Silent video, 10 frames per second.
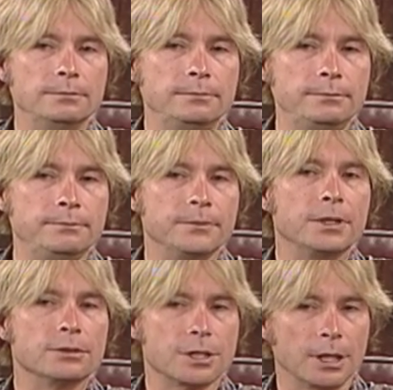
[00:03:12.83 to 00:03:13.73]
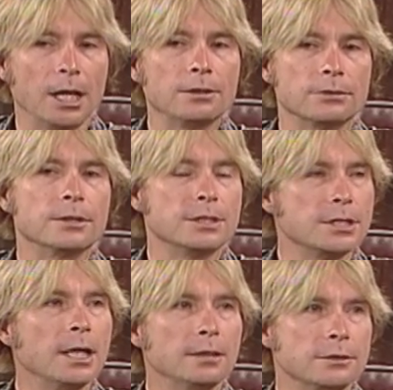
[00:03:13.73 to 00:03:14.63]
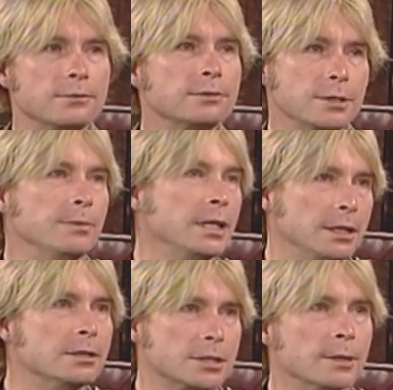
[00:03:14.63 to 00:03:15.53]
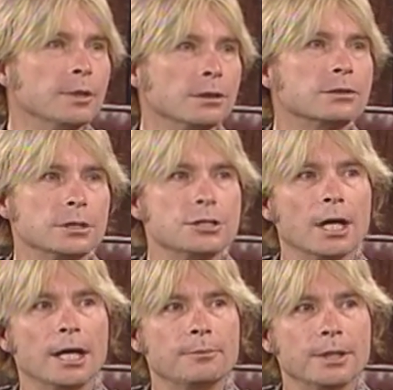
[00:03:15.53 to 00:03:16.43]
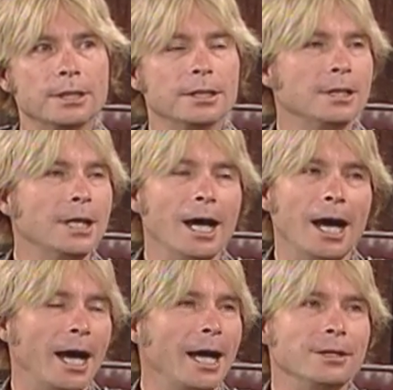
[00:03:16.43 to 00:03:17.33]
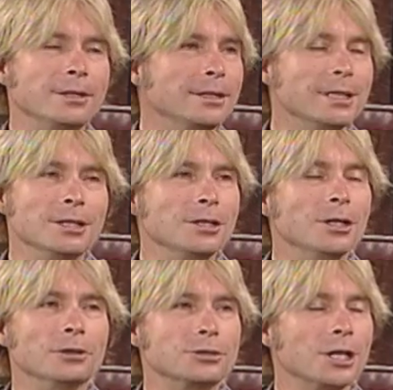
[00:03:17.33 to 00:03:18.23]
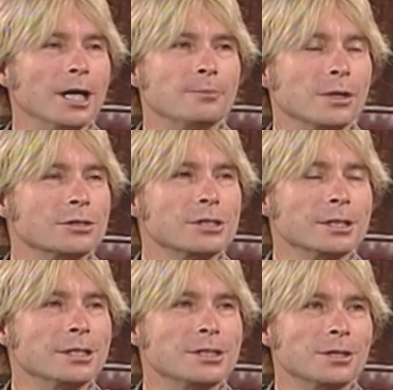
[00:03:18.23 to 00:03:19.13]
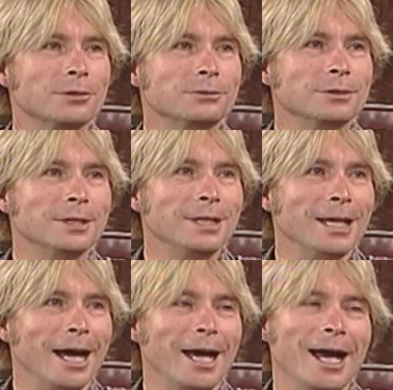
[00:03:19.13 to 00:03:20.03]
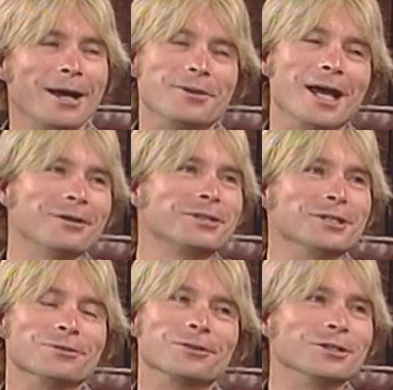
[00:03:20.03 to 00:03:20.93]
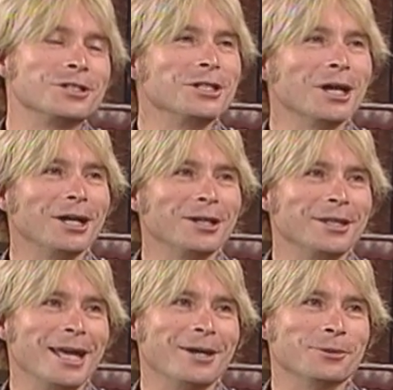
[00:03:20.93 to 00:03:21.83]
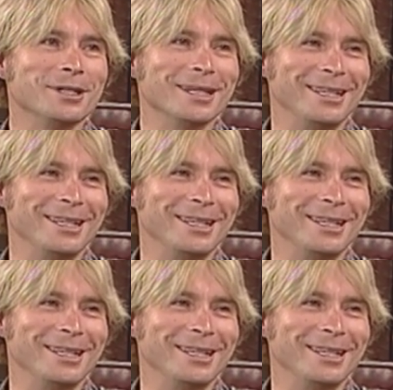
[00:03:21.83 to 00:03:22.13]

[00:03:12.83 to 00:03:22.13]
there's a color that sounds to me similar to John, but I didn't know John personally, so I would have to defer to y'all on that one.